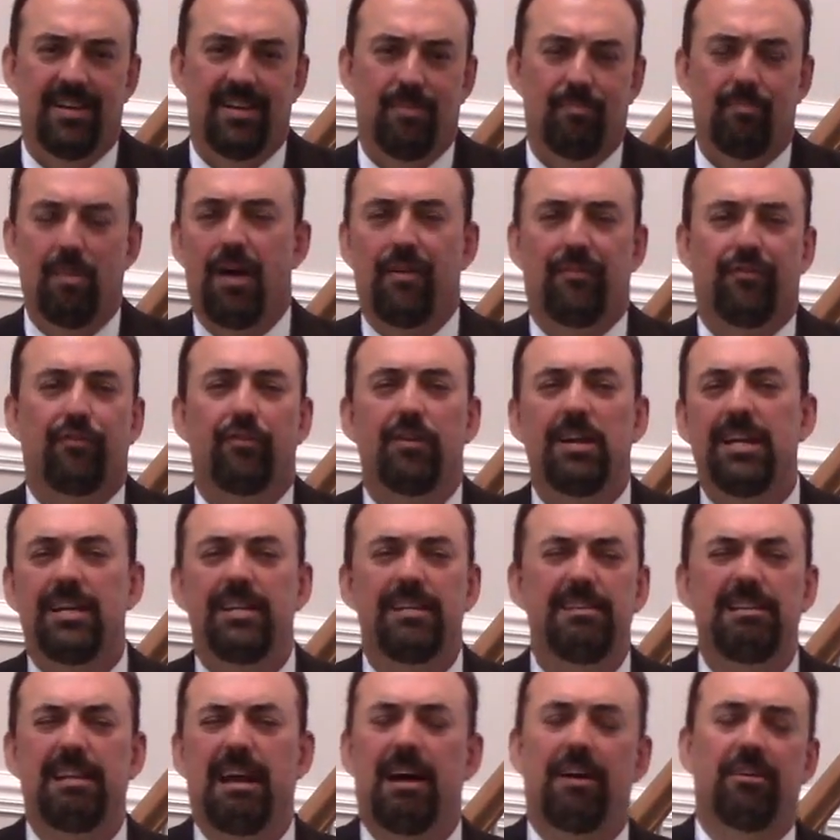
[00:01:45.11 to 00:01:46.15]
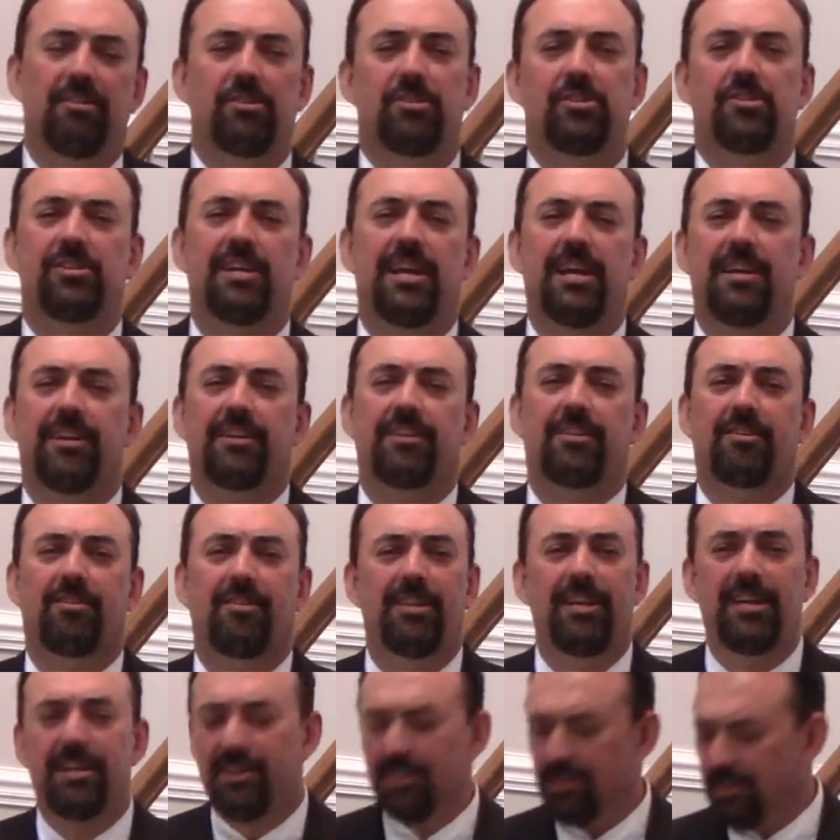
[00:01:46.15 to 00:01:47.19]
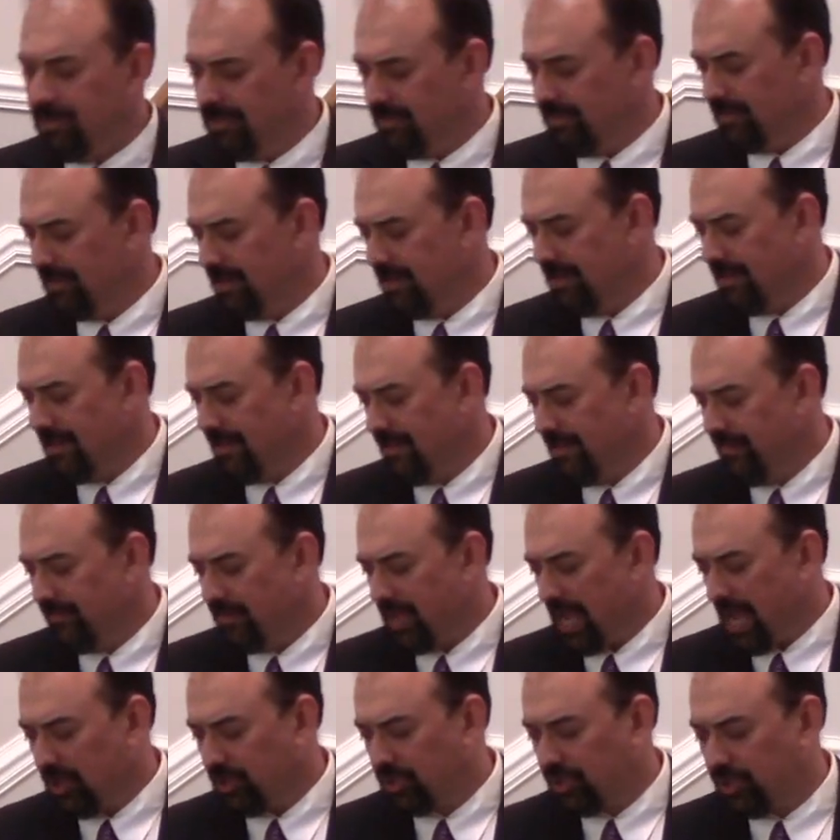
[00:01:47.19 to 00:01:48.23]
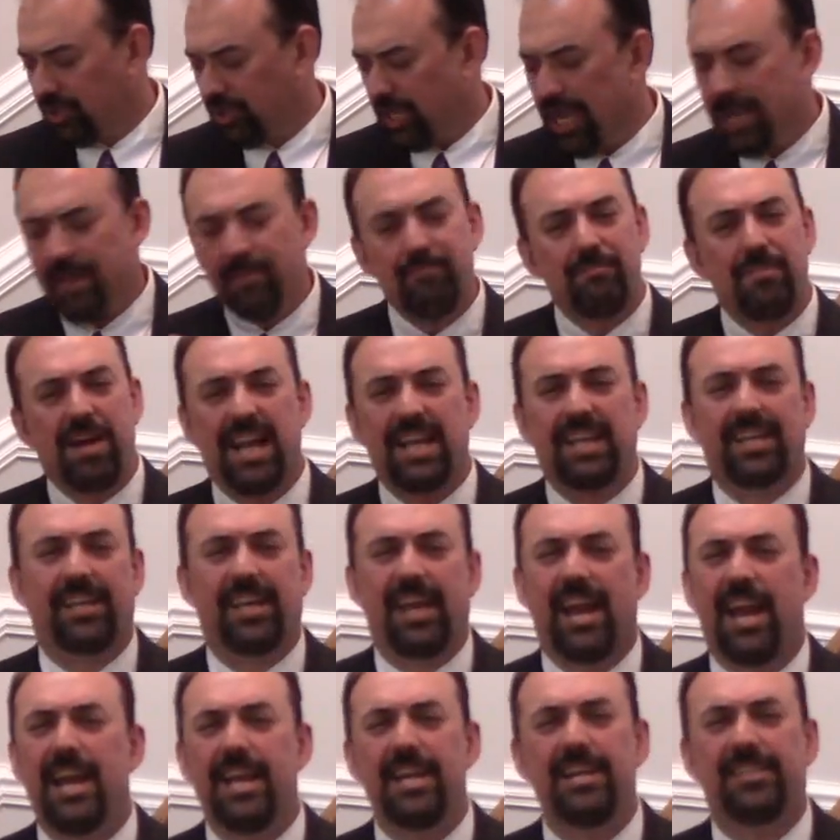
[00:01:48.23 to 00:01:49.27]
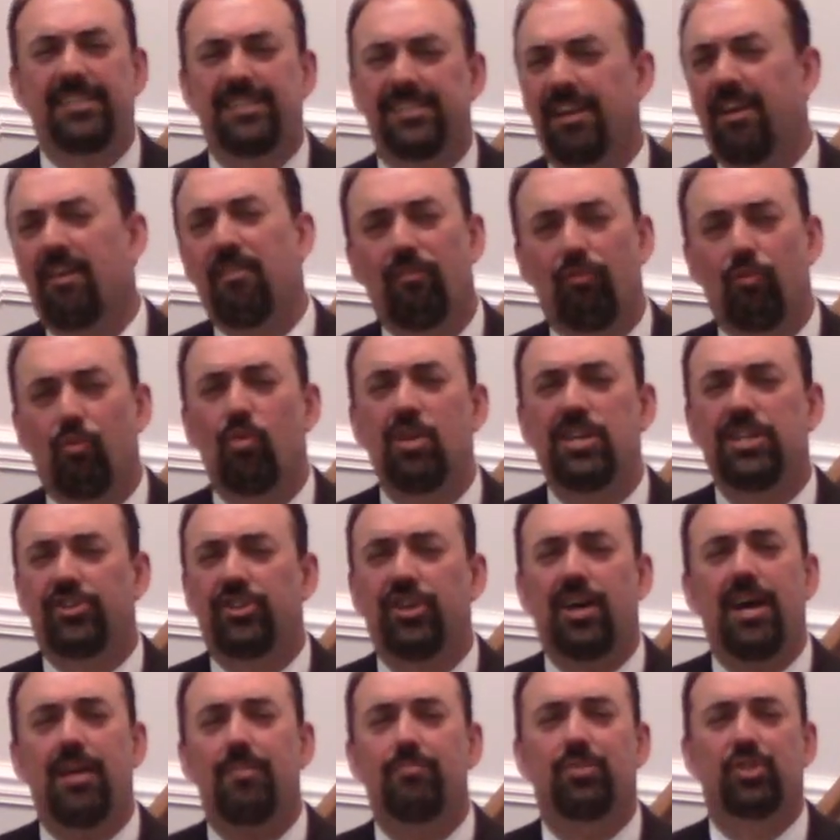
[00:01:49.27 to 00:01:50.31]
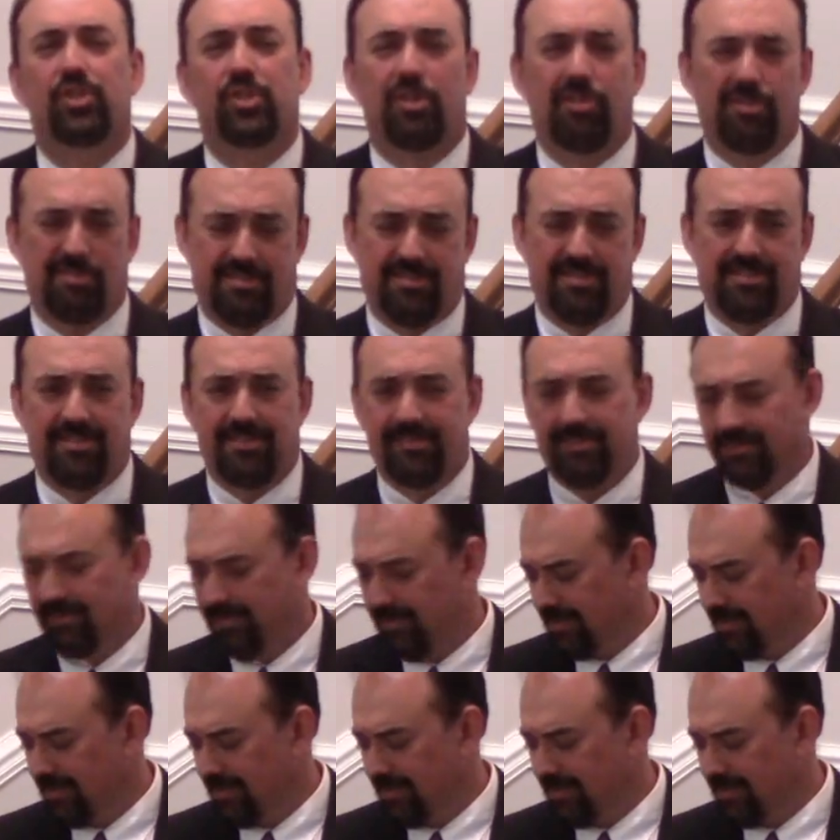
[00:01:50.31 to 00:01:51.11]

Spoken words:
My friend, I'll say it clear, I'll state my case of which I'm certain.